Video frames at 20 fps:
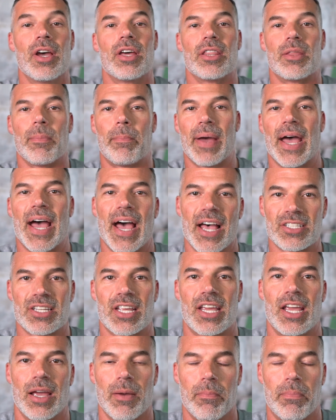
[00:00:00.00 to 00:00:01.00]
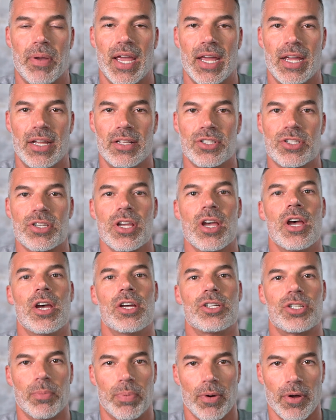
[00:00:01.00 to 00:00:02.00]
the past campaigns
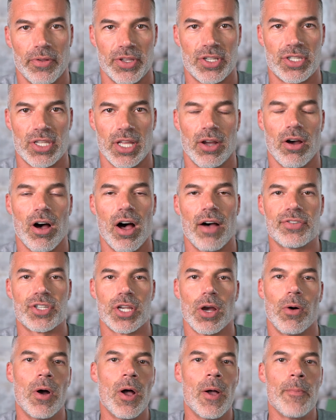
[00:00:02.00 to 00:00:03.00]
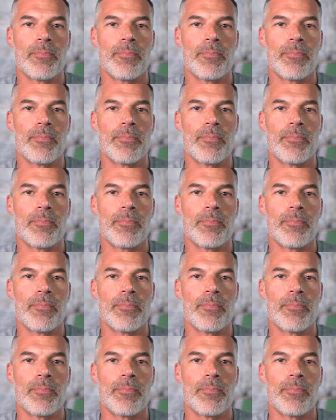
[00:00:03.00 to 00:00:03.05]
to pull this thing off. So